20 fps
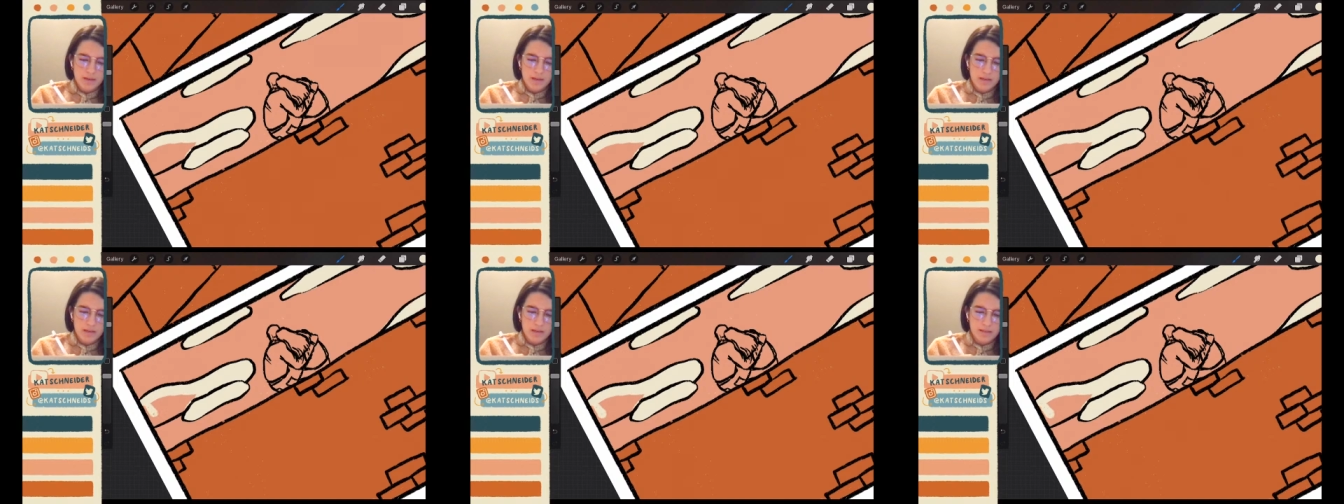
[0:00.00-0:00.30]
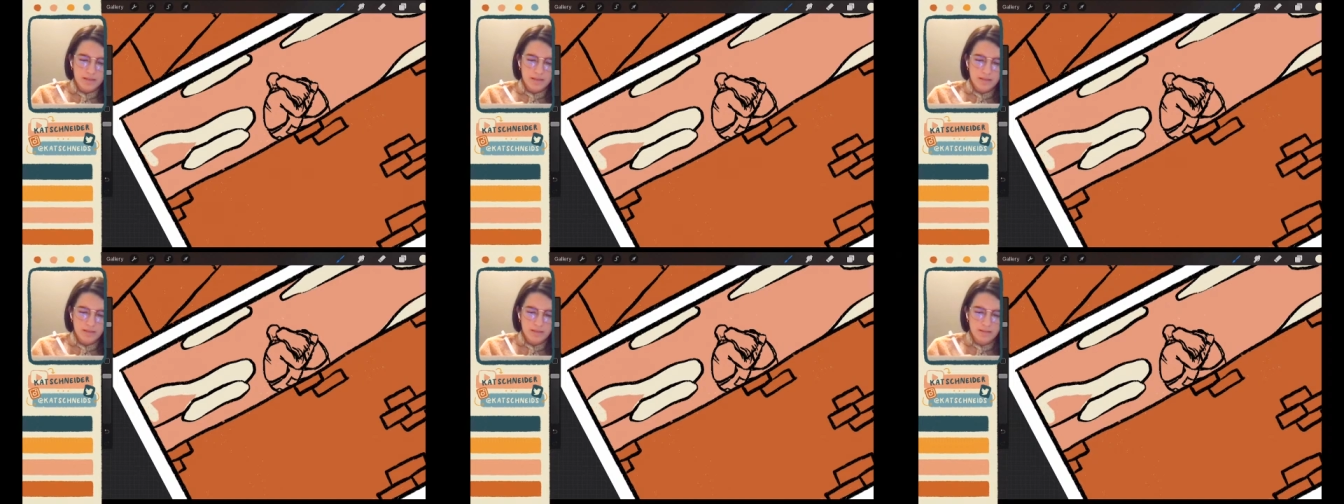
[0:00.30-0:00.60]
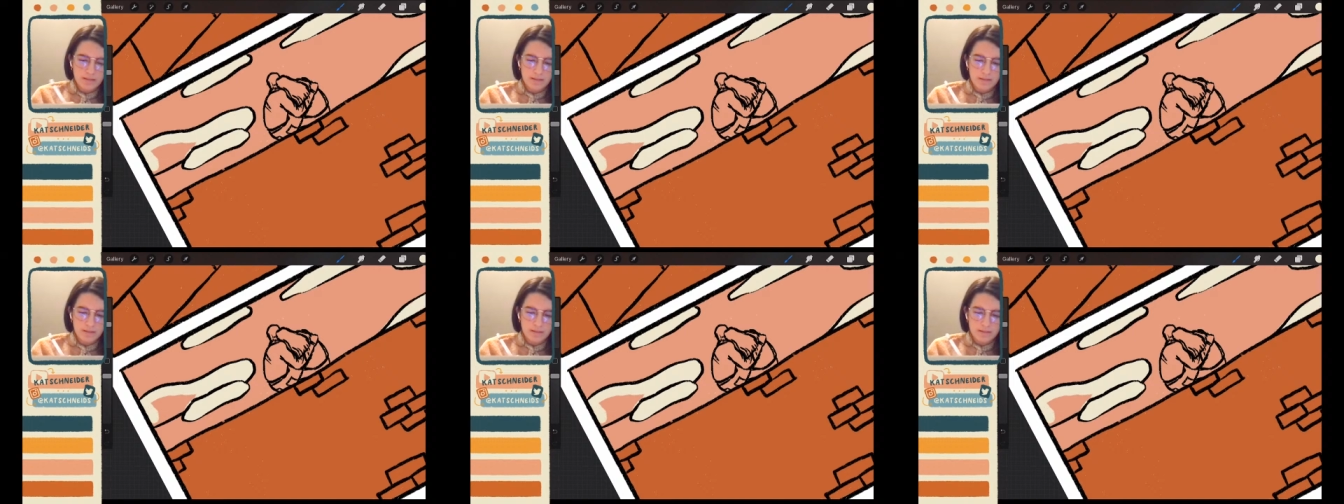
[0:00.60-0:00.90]

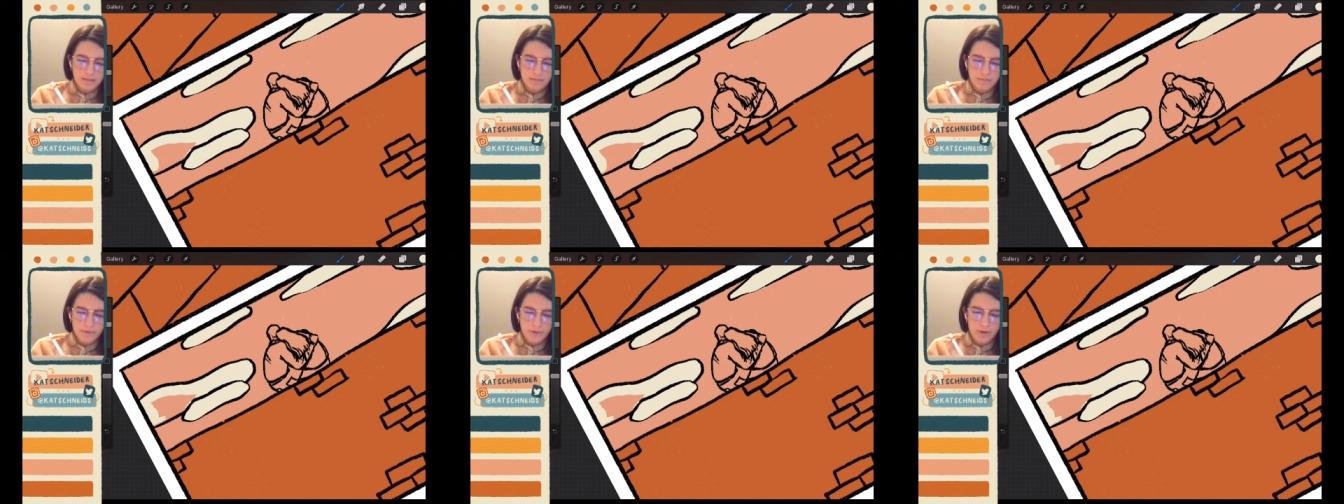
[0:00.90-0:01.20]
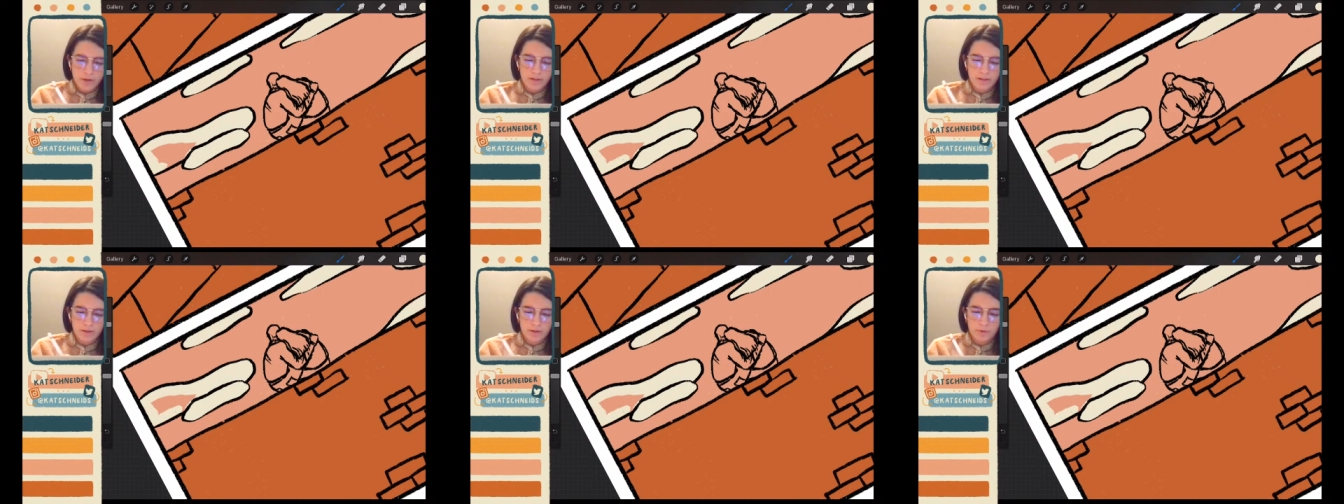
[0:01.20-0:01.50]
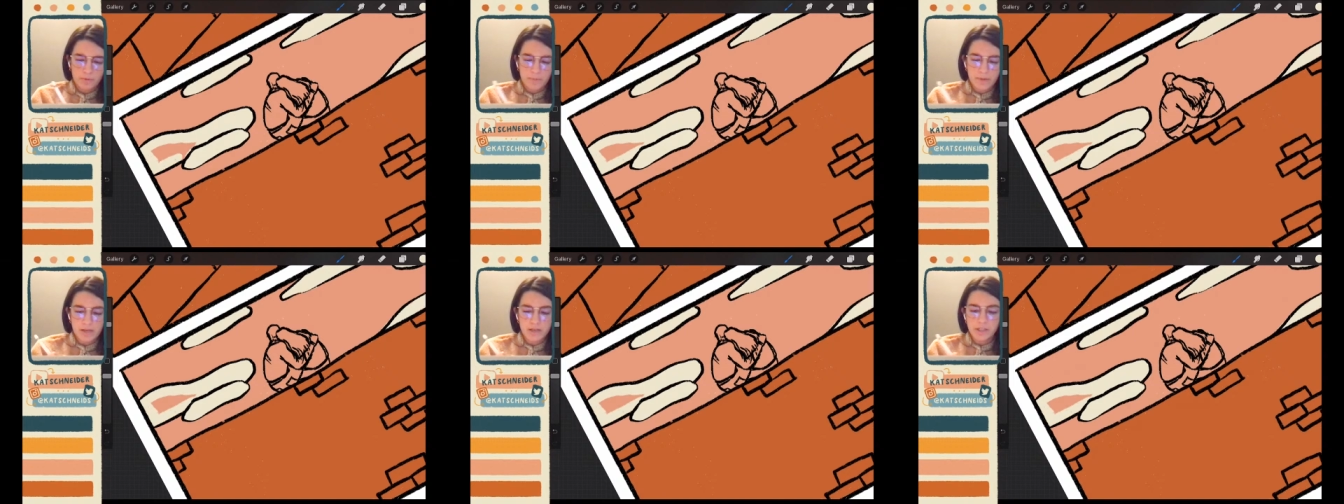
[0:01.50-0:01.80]
and Furry
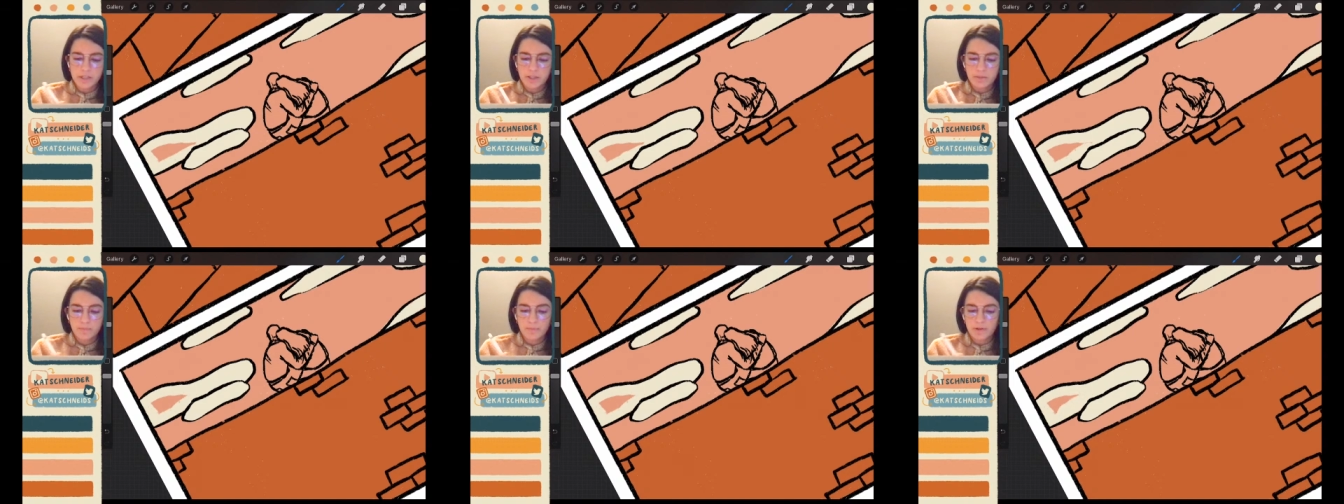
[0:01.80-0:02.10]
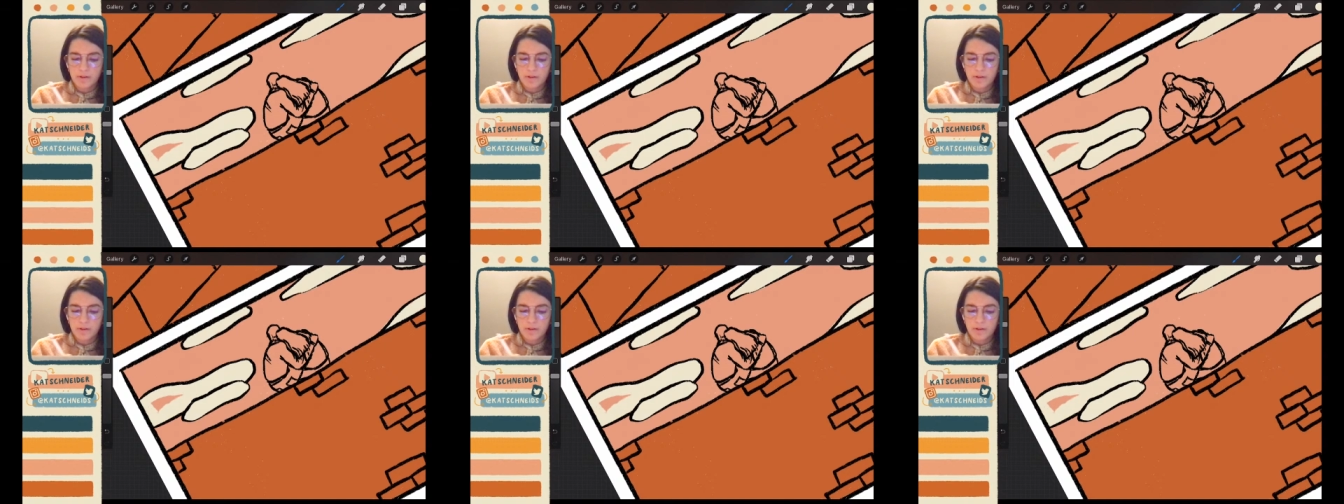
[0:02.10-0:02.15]
Little Peach